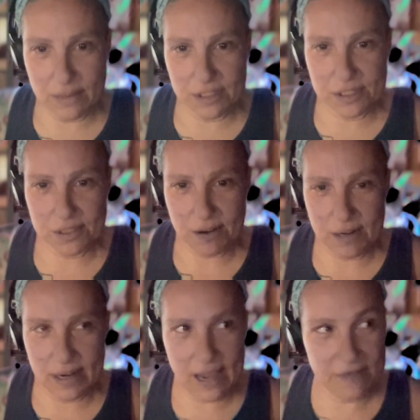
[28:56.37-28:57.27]
just
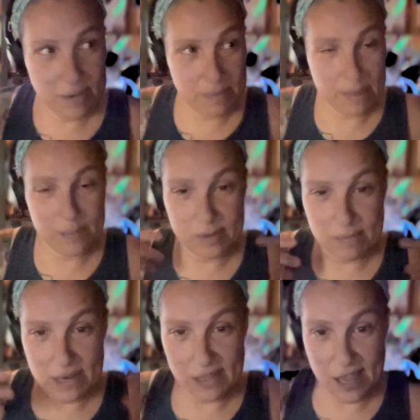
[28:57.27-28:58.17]
started having people in
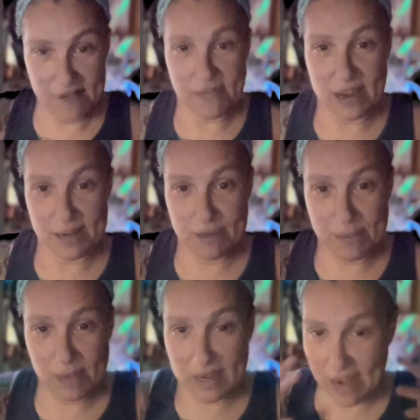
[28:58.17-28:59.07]
my life,
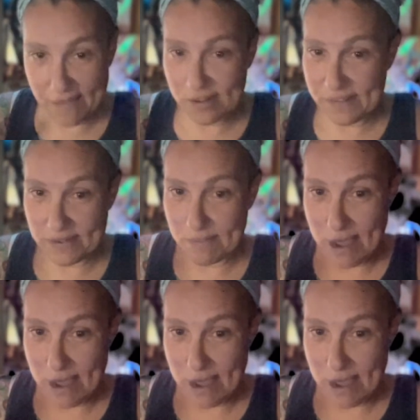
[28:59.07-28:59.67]
people I'd never even